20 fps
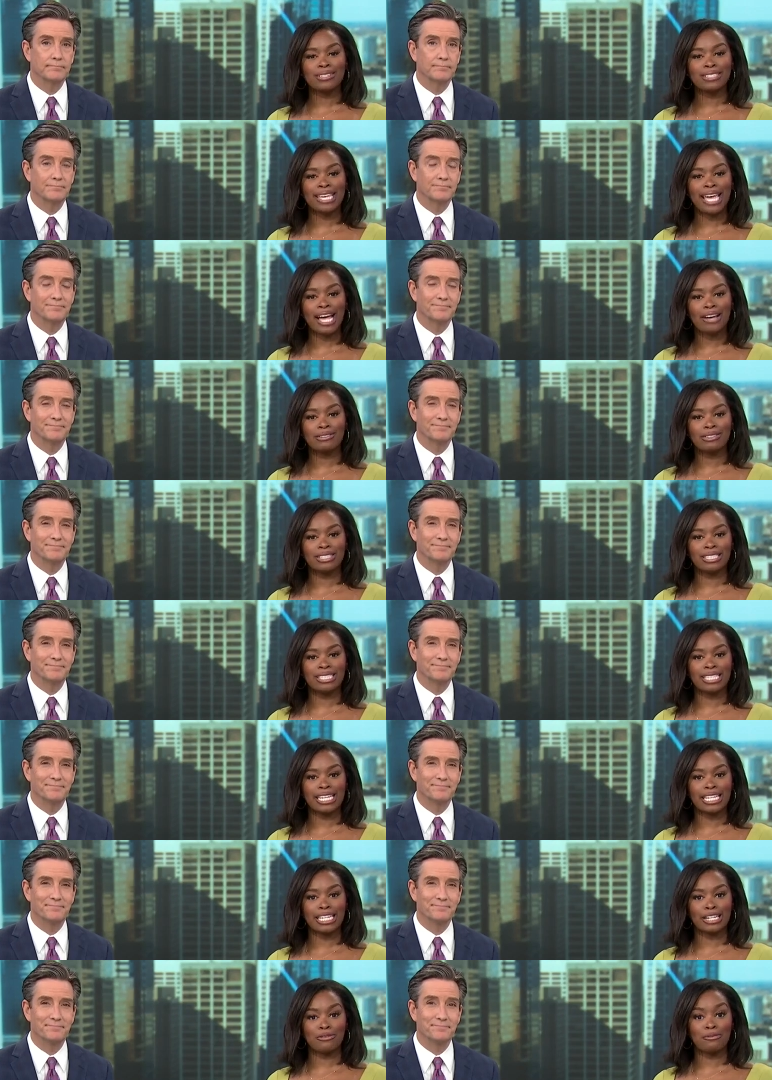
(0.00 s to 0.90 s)

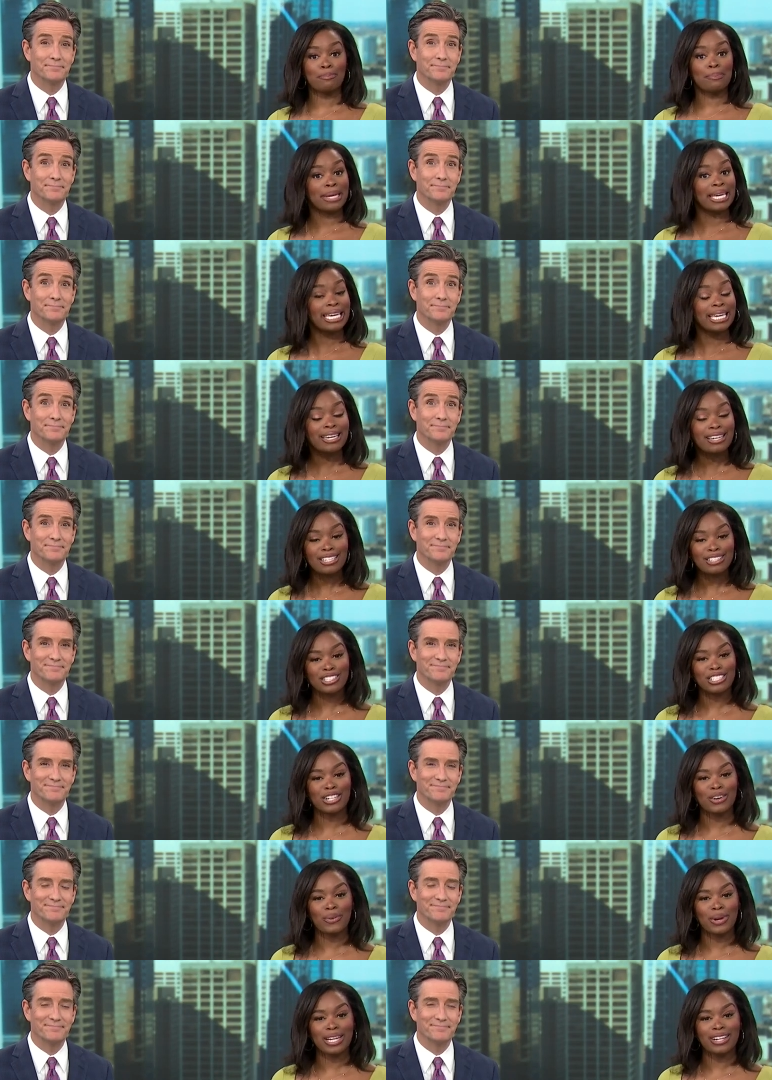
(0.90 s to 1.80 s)
Speaker 1: County native Pink
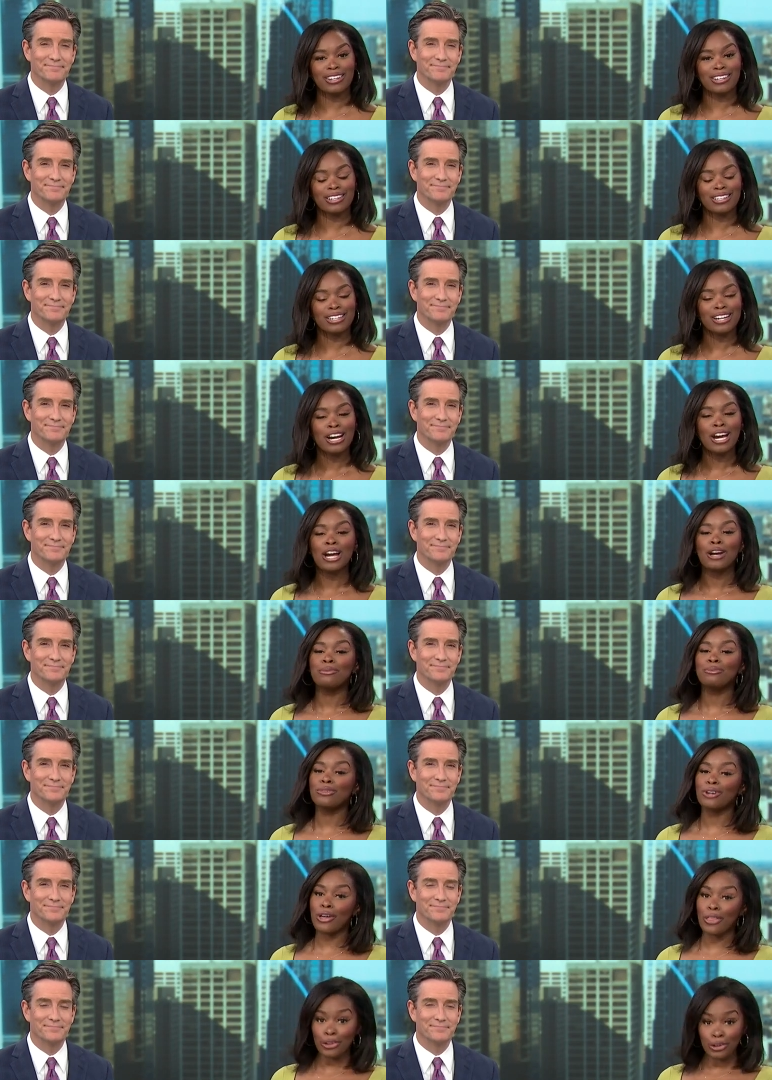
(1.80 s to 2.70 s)
showing her
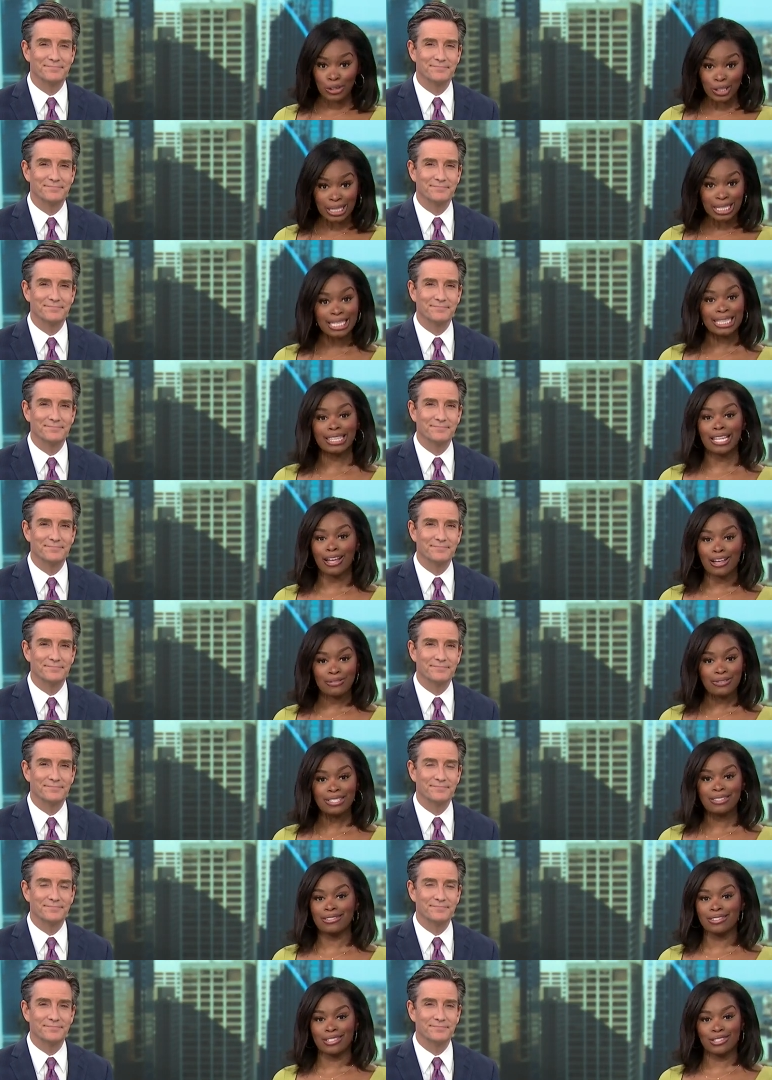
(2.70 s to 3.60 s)
brotherly
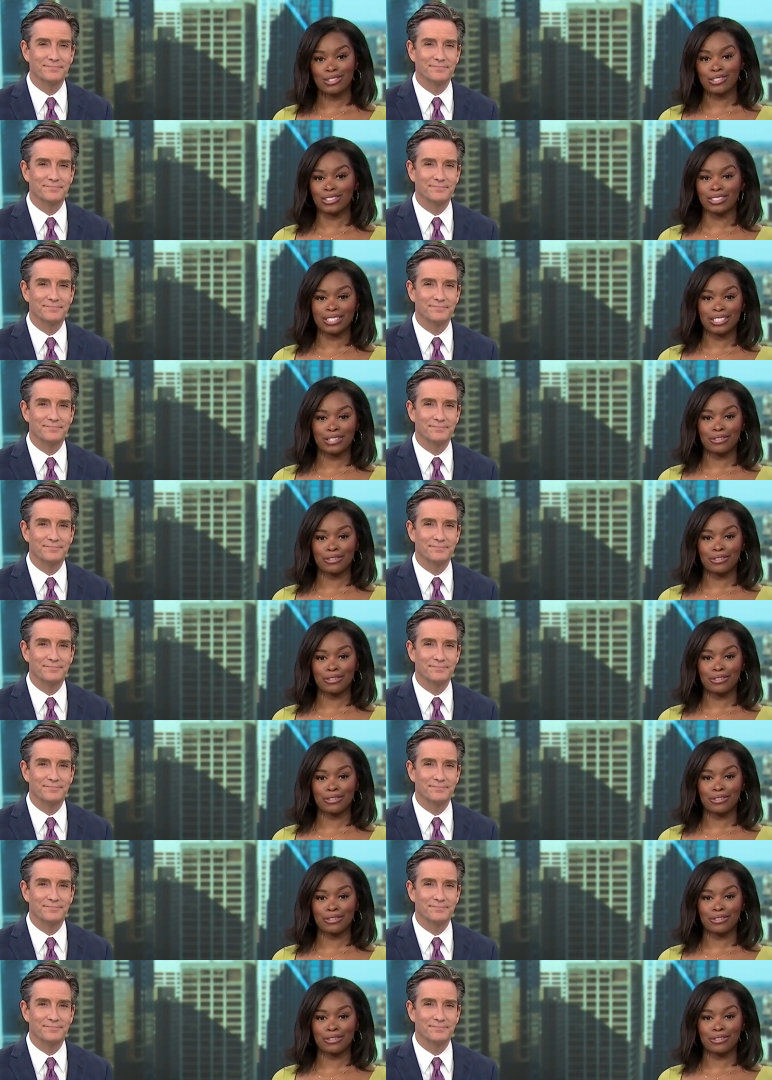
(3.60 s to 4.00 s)
love and sisterly